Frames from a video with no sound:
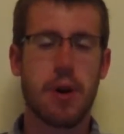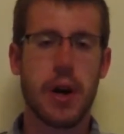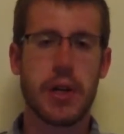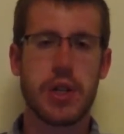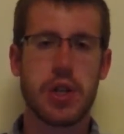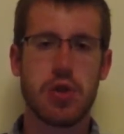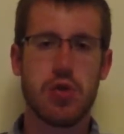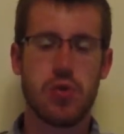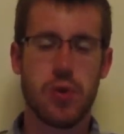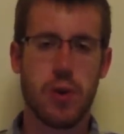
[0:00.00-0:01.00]
price to
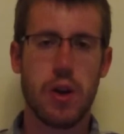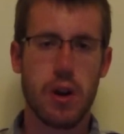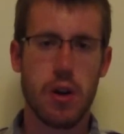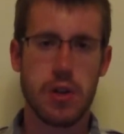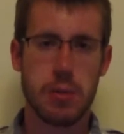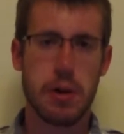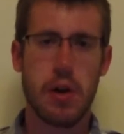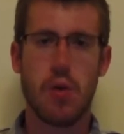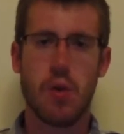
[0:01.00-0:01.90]
$300 a pair,